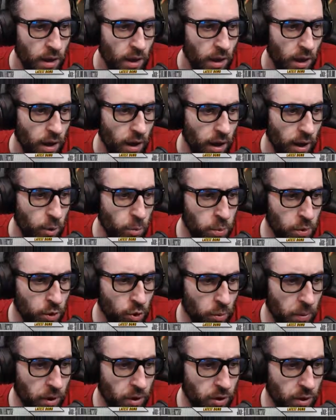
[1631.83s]
It would be cool,
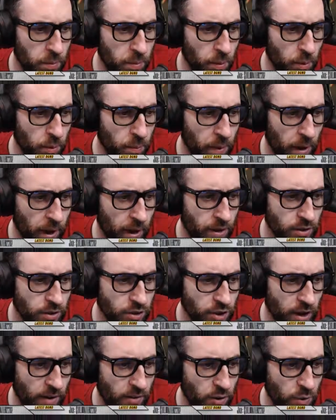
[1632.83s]
but I don't think people would buy into
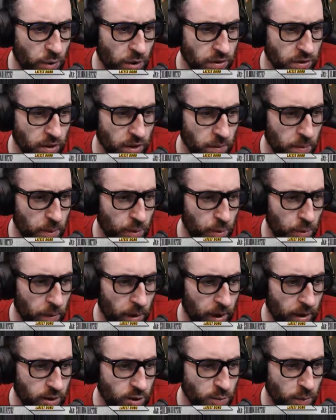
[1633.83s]
javelin racing like people would
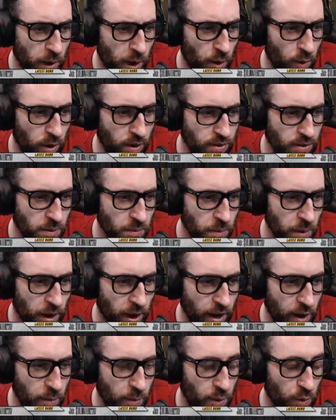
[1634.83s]
buy into sparrow racing, but I
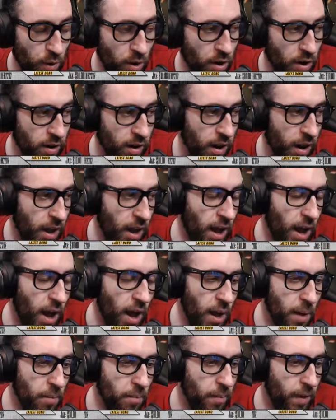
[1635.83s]
could be wrong.
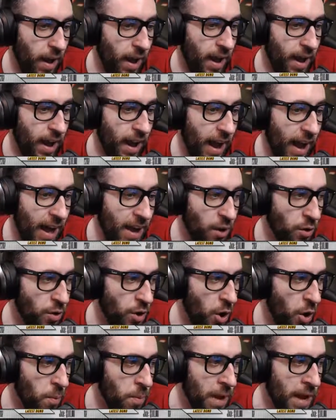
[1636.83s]
I don't
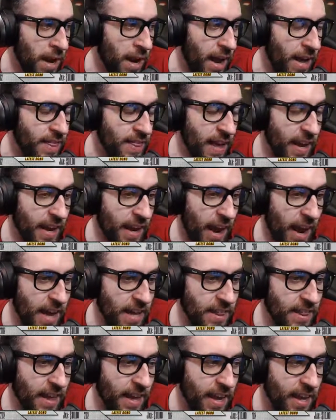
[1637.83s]
know, man. I think
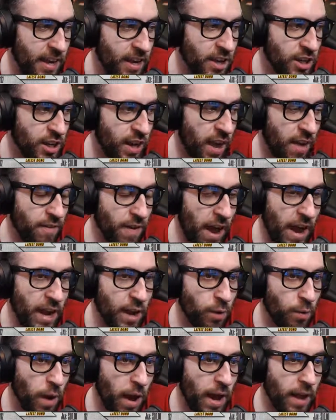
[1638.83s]

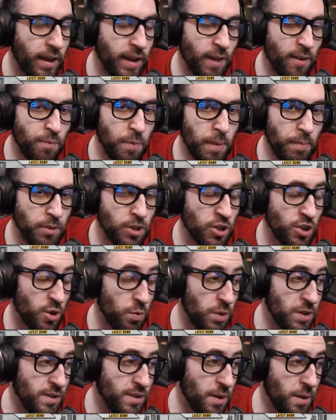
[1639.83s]
give people just a
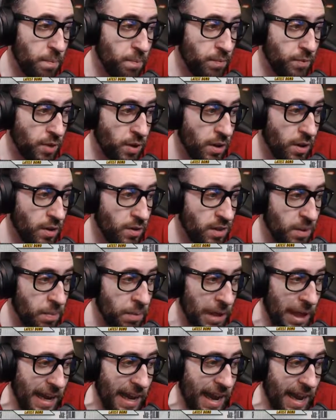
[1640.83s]
reason to
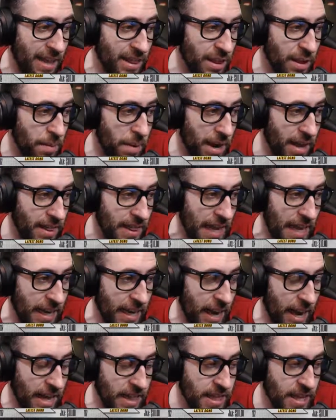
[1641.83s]
play Anthem, and I
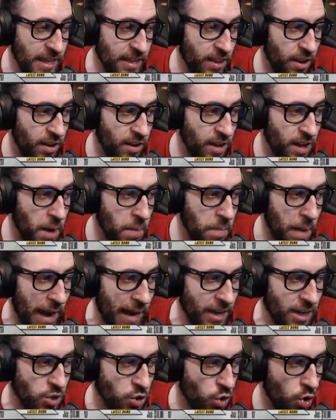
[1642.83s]
think they'd come back
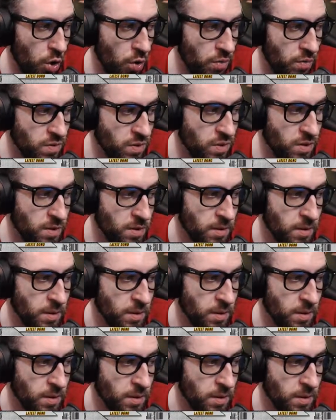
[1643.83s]
in droves.